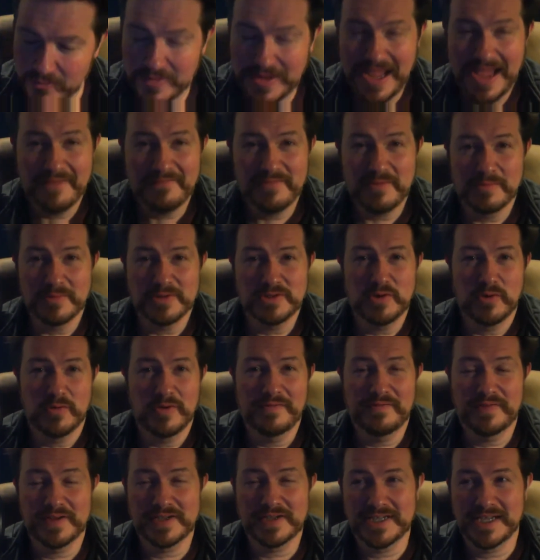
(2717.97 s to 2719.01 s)
it would have the most
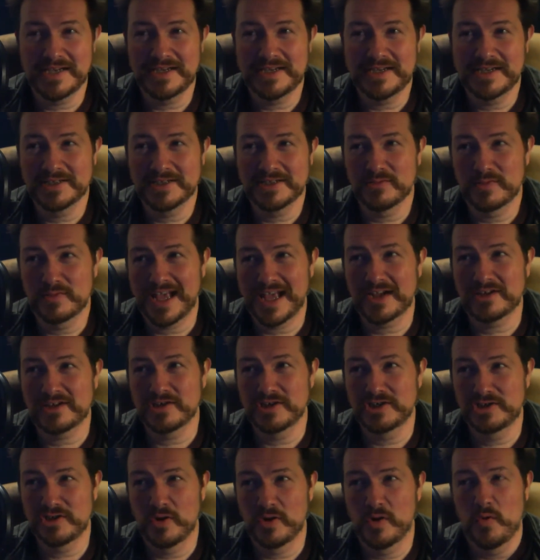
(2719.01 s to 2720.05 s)
horrific scene because it would
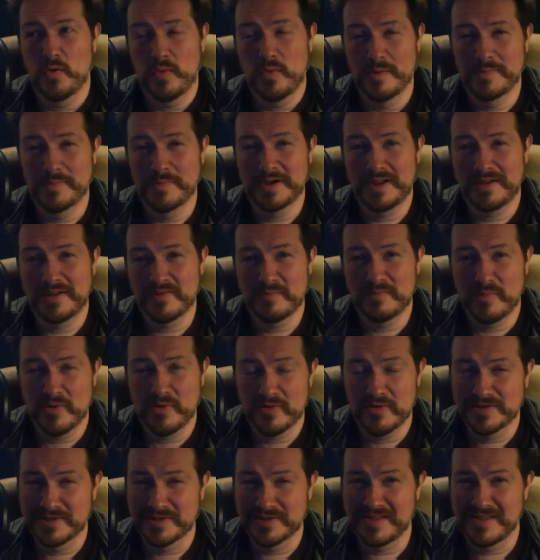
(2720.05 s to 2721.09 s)
actually show a woman giving
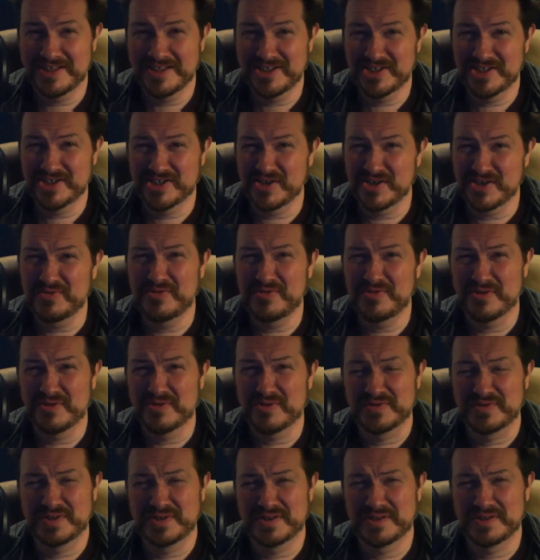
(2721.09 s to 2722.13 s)
birth, and that's so
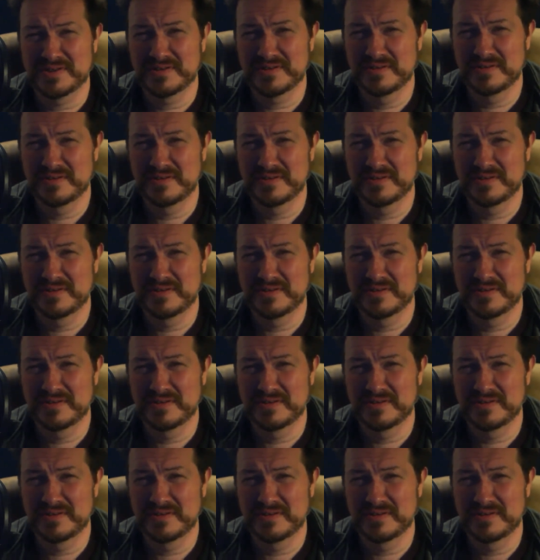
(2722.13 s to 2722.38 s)
gross.